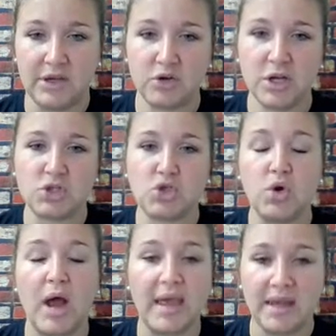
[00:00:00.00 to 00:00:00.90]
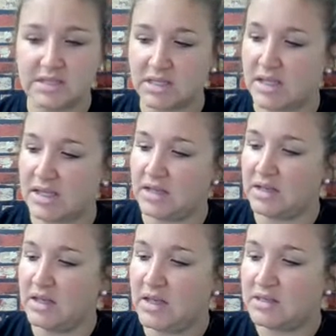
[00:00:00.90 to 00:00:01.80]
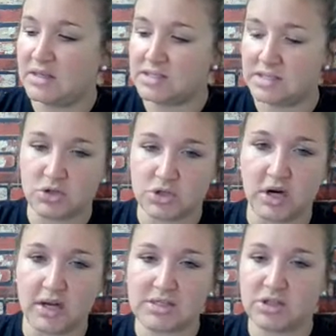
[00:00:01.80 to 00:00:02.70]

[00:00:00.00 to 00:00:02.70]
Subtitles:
You're not trying to hit the center target.